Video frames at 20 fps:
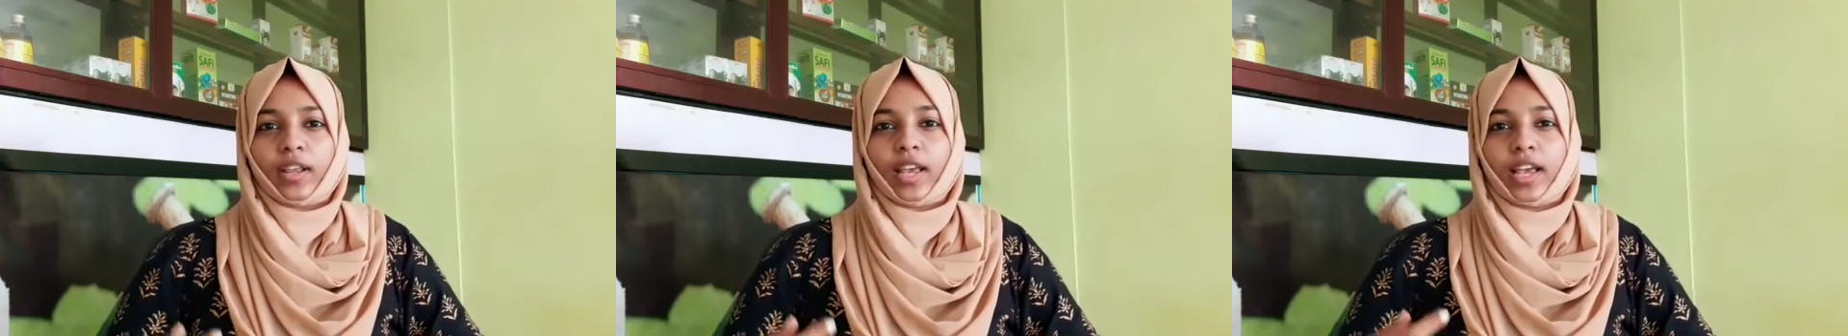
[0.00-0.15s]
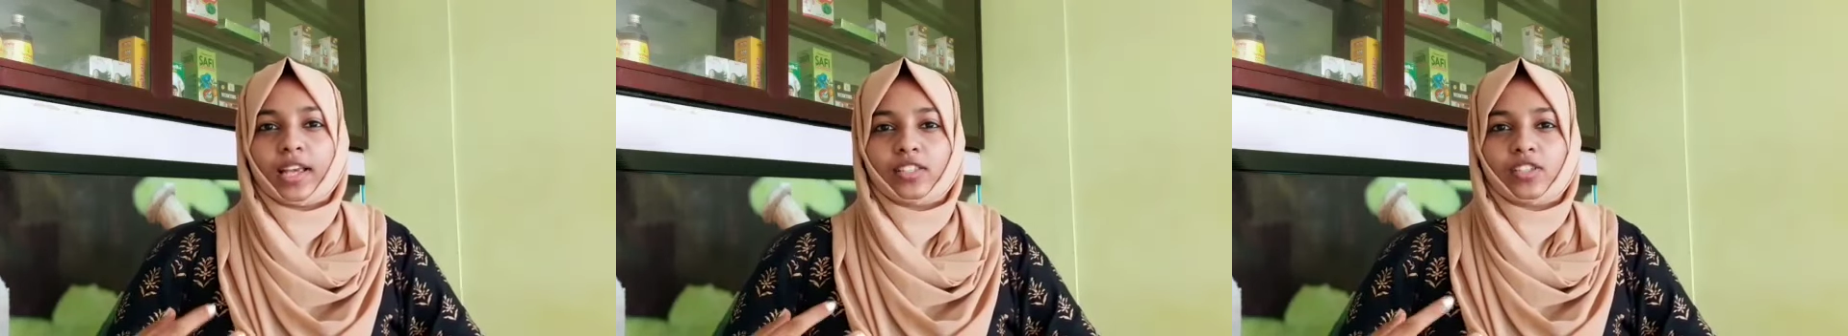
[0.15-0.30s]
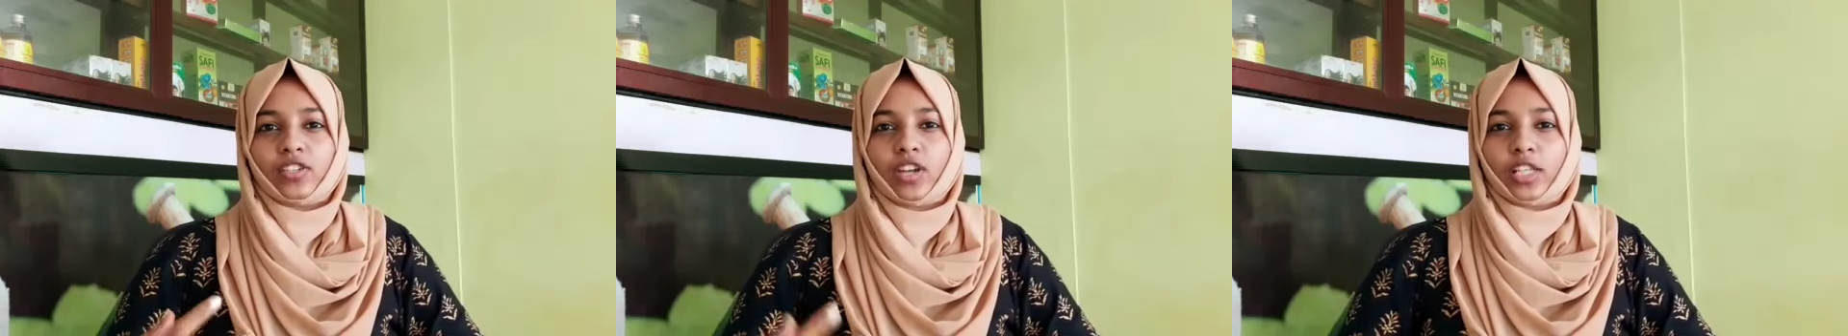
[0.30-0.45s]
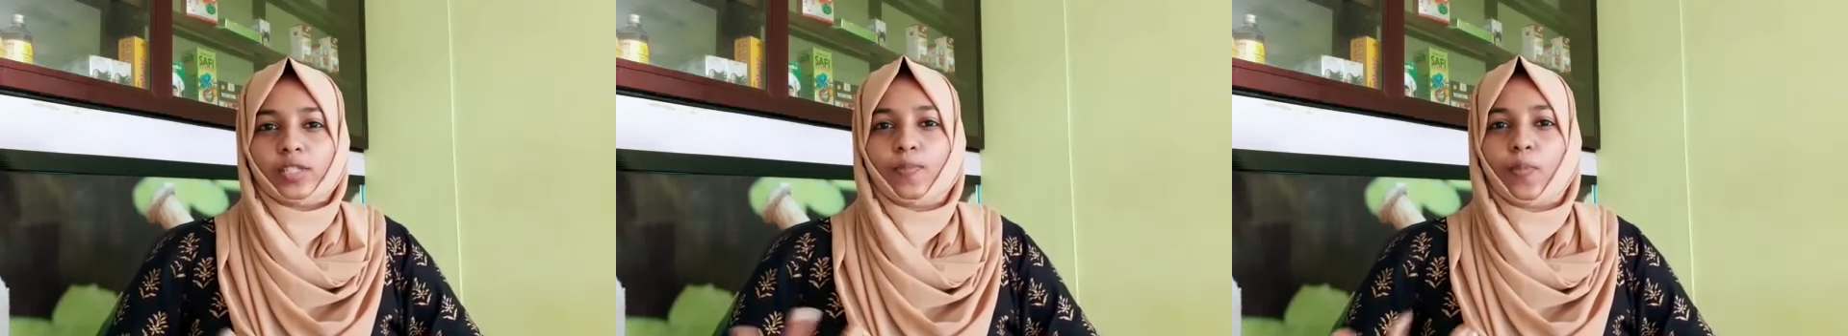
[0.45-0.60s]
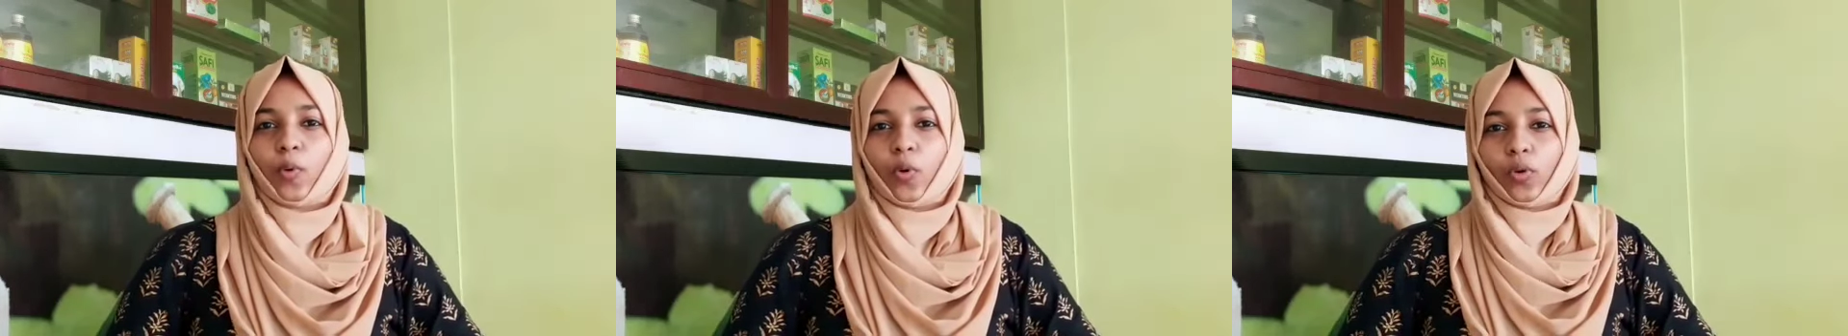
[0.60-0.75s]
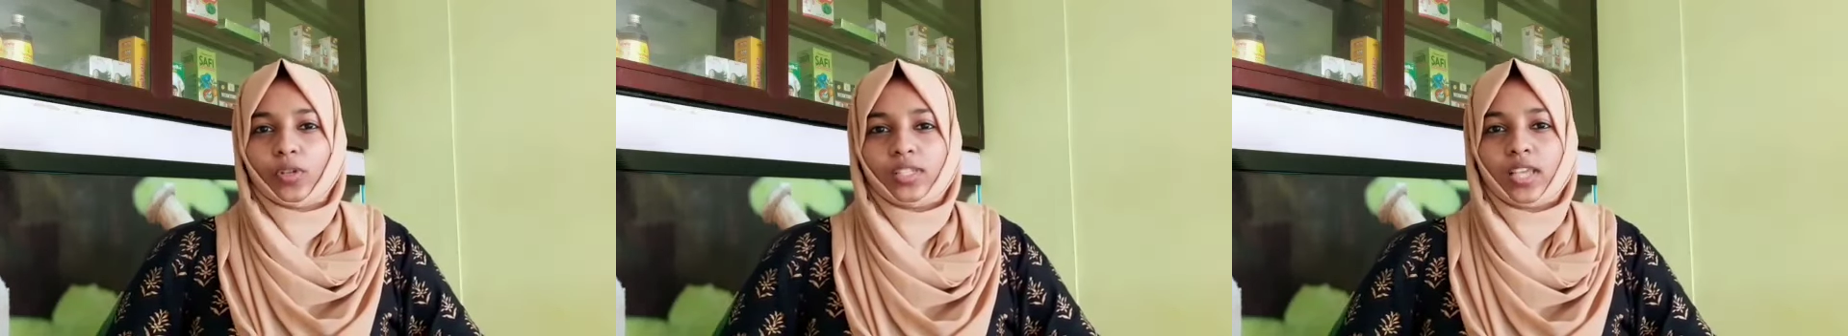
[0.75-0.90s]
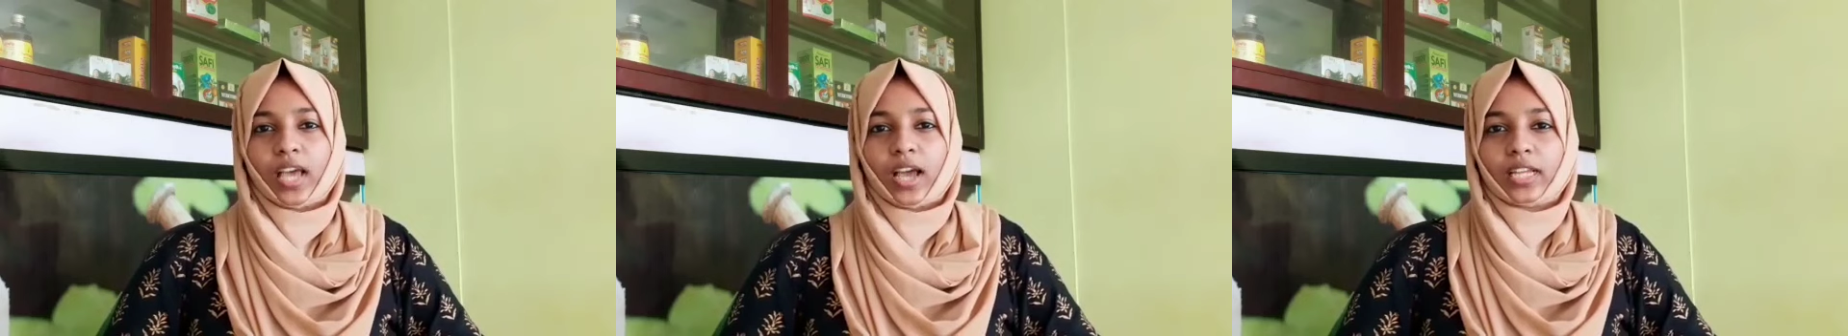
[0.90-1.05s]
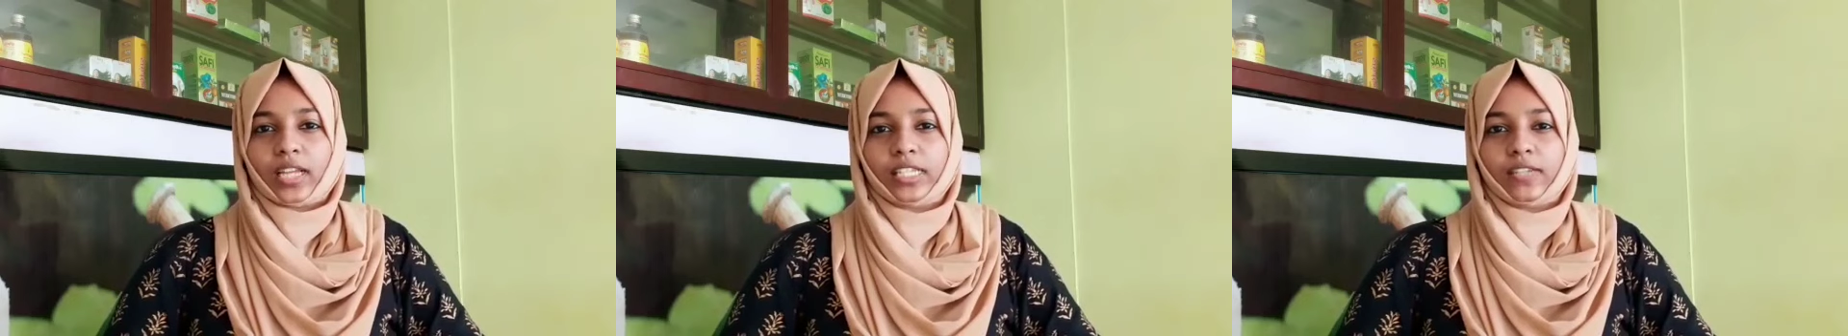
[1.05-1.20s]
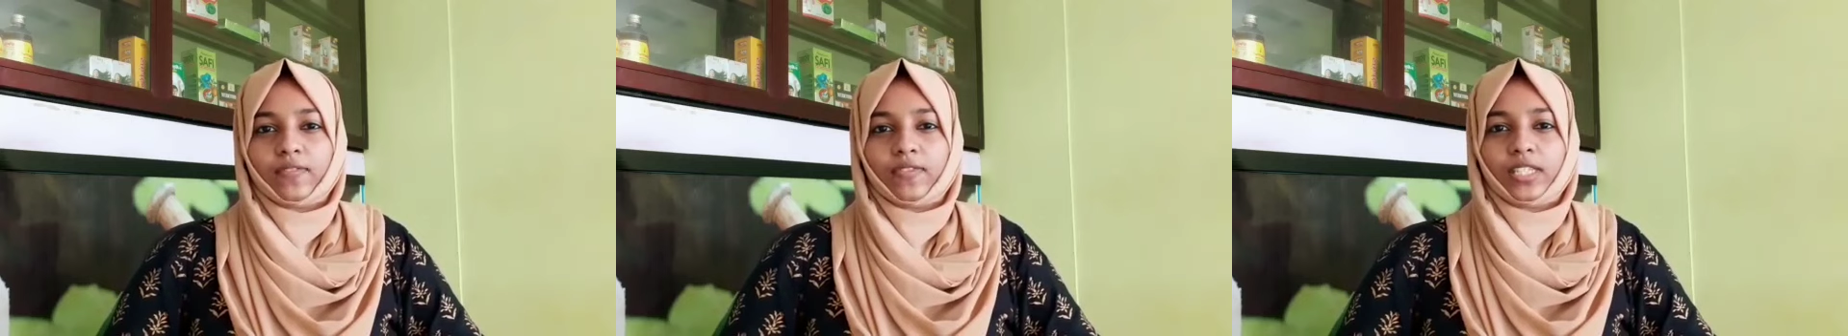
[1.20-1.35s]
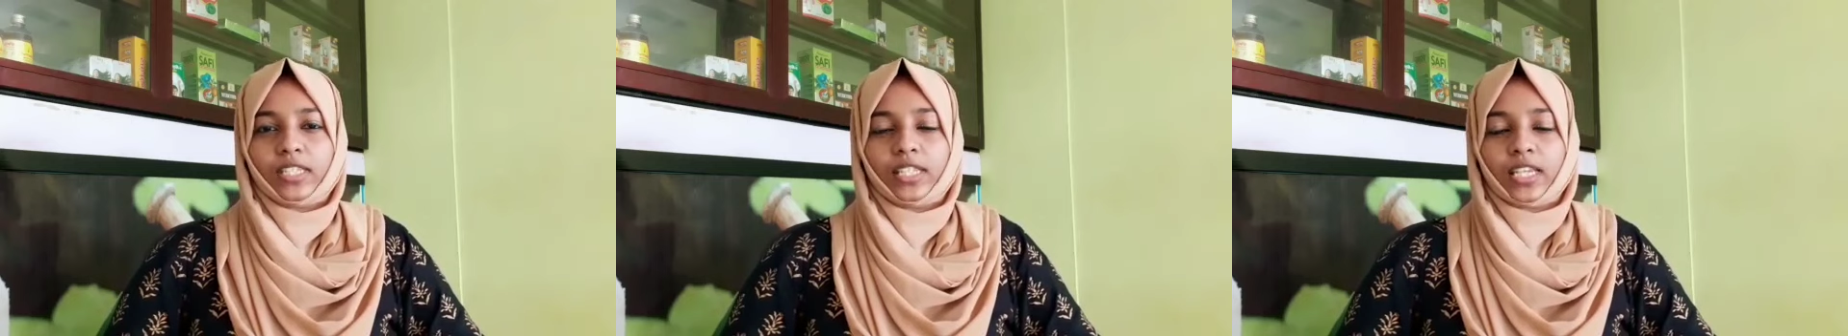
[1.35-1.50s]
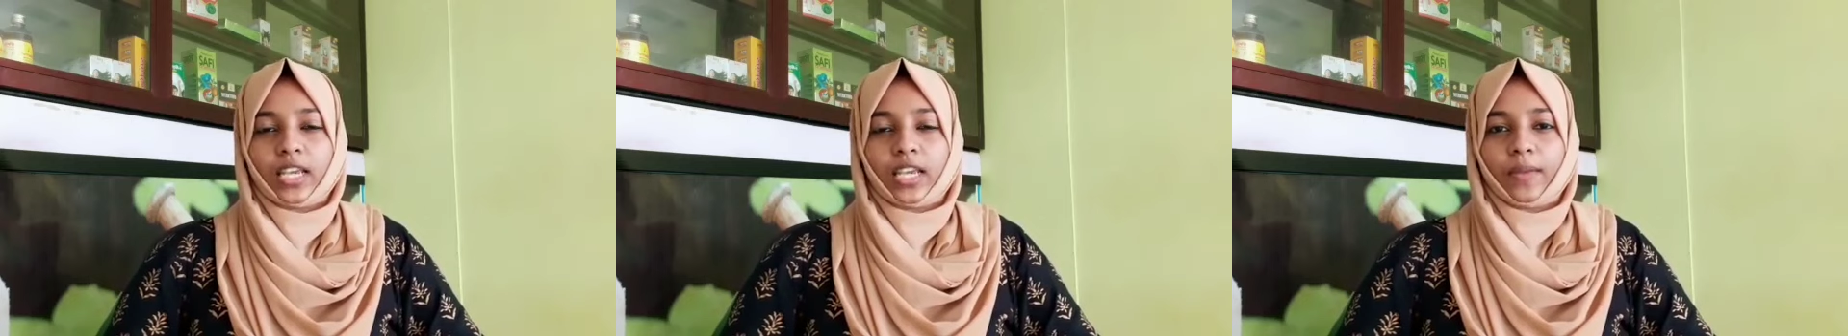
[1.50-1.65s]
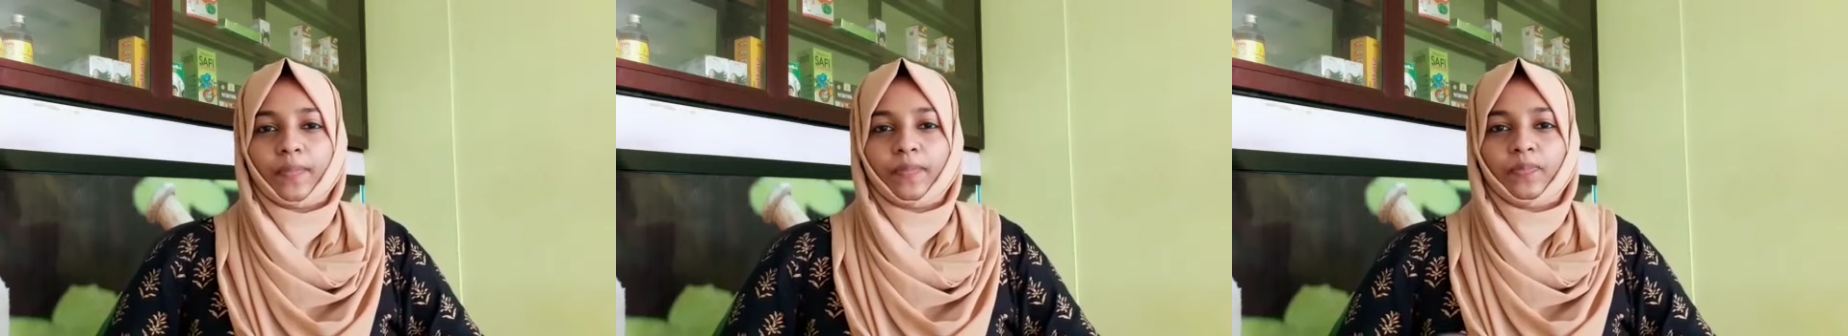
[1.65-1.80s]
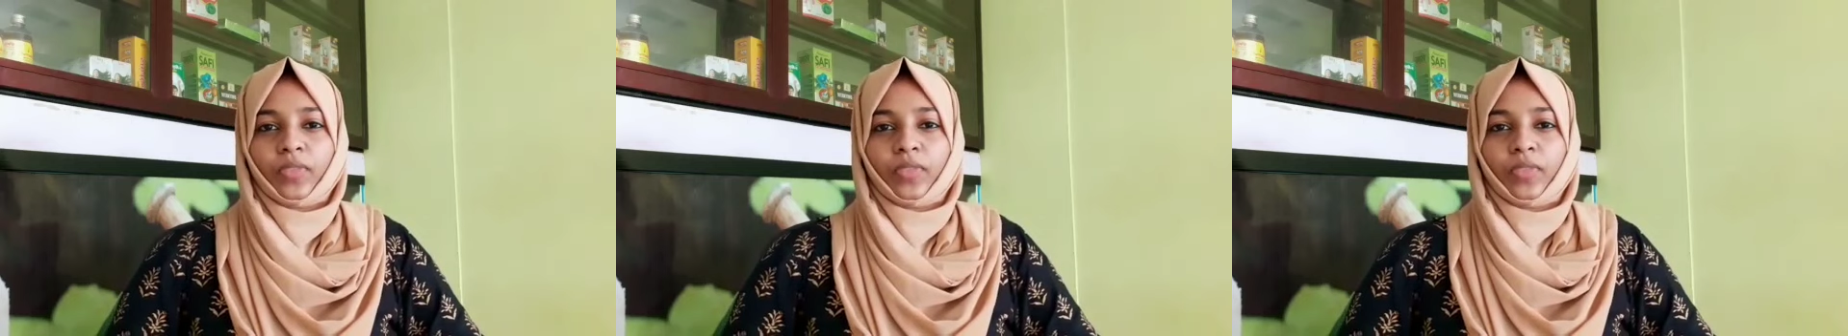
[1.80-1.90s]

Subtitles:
extra sports activity.